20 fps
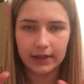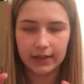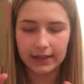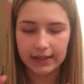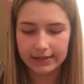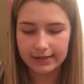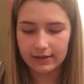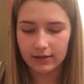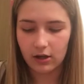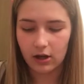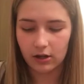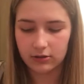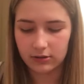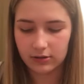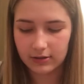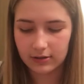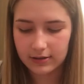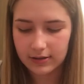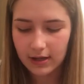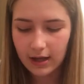linked to the
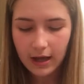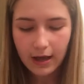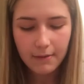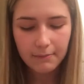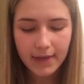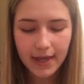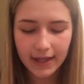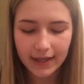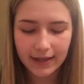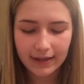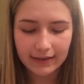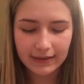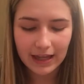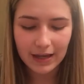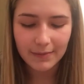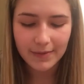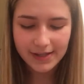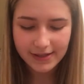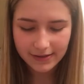audience, making them